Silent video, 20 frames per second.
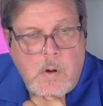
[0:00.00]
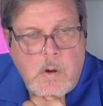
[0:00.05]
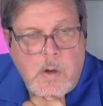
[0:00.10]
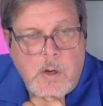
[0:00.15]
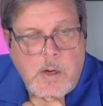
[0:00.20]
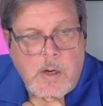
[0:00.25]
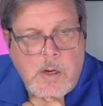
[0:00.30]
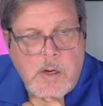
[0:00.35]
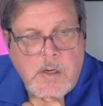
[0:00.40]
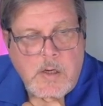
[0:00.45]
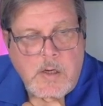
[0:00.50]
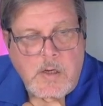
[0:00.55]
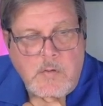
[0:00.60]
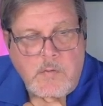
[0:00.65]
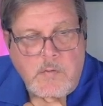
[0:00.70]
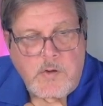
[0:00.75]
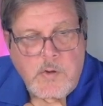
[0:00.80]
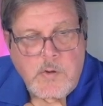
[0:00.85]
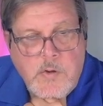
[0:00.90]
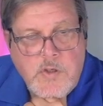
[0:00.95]
And
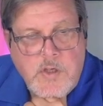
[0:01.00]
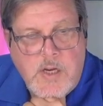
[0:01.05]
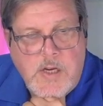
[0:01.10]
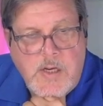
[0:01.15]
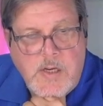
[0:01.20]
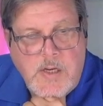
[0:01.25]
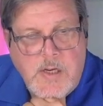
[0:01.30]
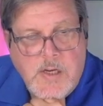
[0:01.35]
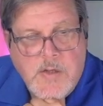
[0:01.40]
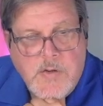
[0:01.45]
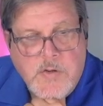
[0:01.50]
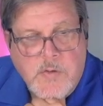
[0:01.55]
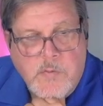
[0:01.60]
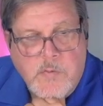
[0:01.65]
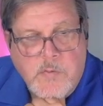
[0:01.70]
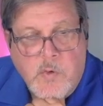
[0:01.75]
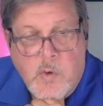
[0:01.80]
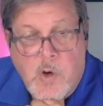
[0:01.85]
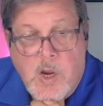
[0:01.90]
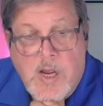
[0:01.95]
Infuse 8 has a
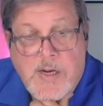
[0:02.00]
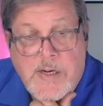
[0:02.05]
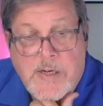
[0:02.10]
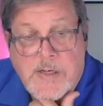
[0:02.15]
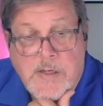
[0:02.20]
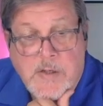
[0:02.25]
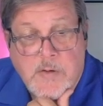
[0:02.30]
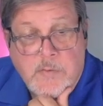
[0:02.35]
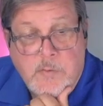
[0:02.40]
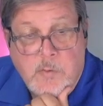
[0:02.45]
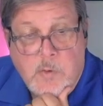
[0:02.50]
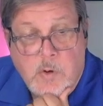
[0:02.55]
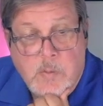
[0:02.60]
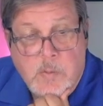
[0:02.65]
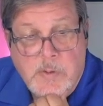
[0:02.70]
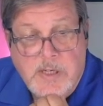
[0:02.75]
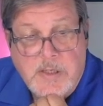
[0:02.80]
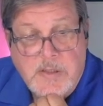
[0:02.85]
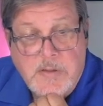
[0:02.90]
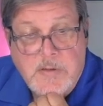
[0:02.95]
variety of
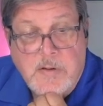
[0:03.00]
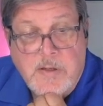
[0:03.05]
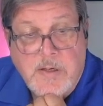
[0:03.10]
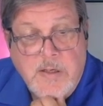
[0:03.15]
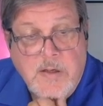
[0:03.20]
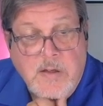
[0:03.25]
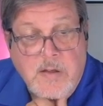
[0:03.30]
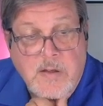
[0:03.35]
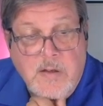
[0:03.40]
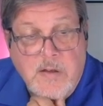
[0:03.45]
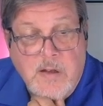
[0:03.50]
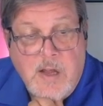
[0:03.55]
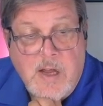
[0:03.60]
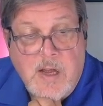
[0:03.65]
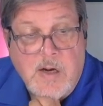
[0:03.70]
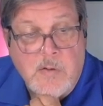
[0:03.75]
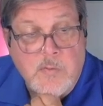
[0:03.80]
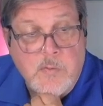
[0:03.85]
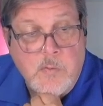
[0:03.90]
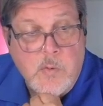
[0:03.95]
formats, like a
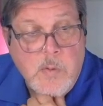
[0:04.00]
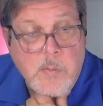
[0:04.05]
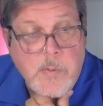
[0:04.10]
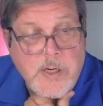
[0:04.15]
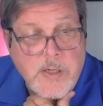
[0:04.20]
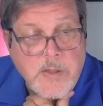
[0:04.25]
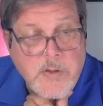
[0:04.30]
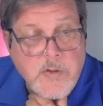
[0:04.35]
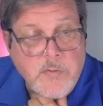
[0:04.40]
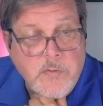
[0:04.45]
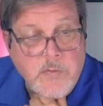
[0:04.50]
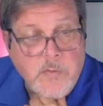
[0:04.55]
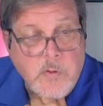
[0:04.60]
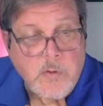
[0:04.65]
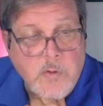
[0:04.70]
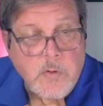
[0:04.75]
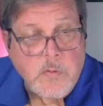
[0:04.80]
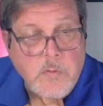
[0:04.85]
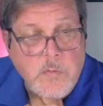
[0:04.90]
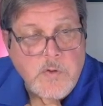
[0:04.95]
lot of formats
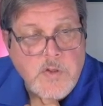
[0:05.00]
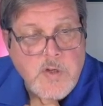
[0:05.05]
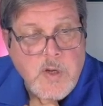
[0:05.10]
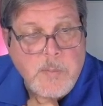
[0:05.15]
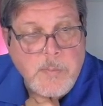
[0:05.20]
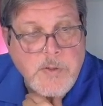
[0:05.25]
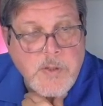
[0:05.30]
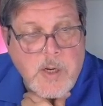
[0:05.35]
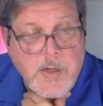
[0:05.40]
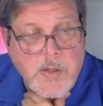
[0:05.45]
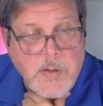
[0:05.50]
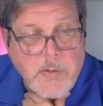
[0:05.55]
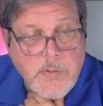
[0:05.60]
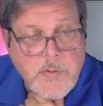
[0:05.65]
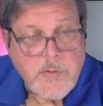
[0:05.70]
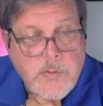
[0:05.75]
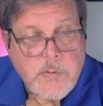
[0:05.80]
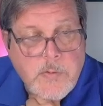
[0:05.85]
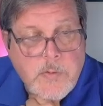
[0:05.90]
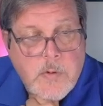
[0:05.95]
for subtitles.